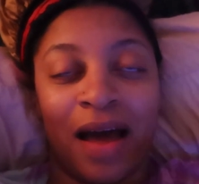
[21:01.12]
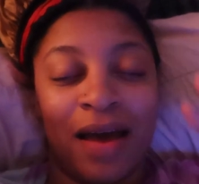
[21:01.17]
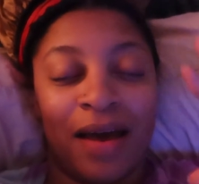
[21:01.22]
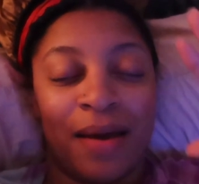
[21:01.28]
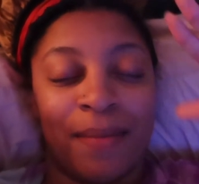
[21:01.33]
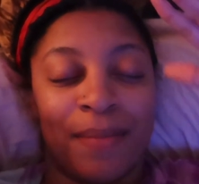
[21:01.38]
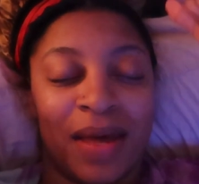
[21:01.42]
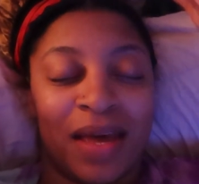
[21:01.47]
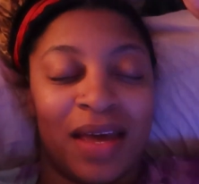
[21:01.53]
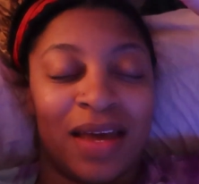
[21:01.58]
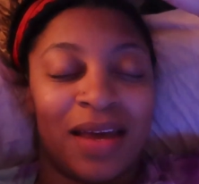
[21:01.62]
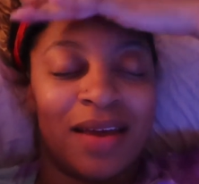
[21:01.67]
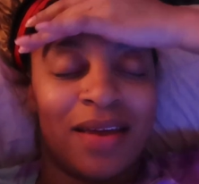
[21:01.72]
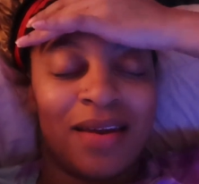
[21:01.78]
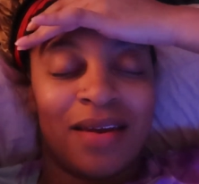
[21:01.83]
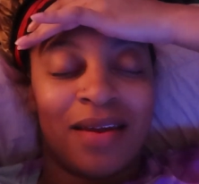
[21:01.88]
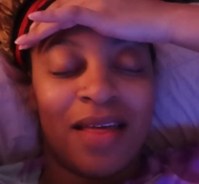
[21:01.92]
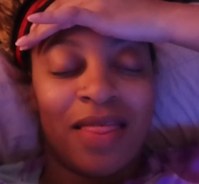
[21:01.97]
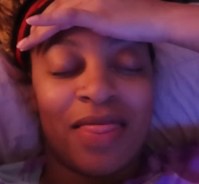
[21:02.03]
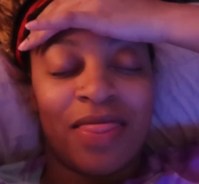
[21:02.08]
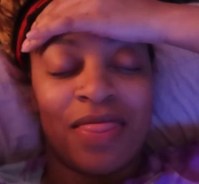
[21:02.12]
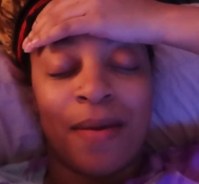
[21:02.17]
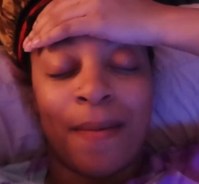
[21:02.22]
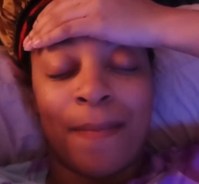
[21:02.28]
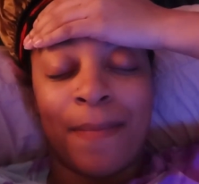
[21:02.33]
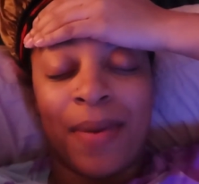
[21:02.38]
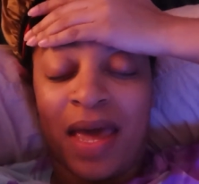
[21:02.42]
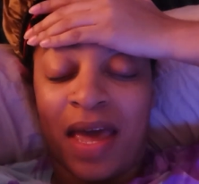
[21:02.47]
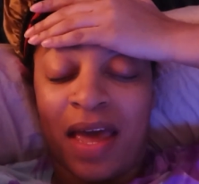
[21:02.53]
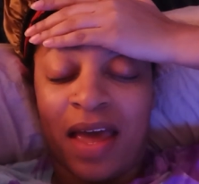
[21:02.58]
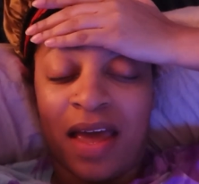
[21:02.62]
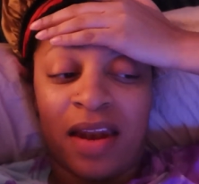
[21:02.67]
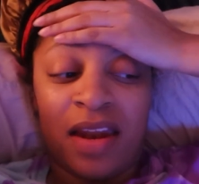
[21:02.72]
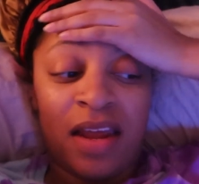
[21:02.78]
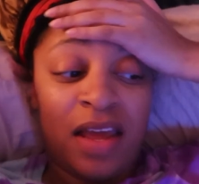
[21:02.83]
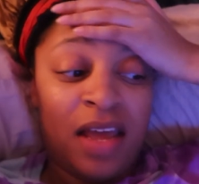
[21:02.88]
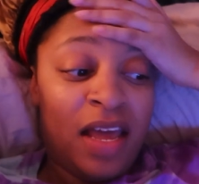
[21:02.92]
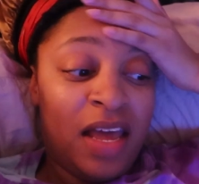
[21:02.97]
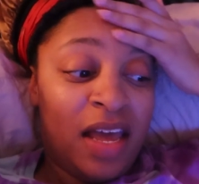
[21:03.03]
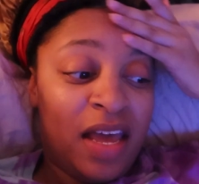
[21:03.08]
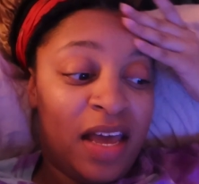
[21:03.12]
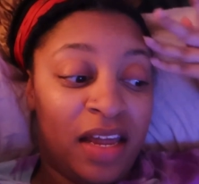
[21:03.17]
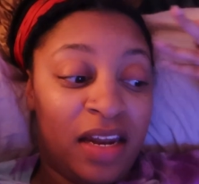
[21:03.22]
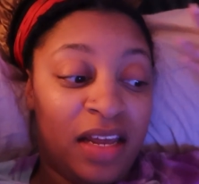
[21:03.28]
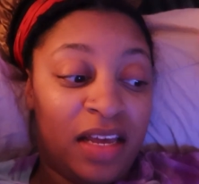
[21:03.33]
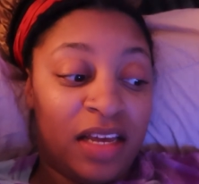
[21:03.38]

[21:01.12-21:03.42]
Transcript: I am in the bed. It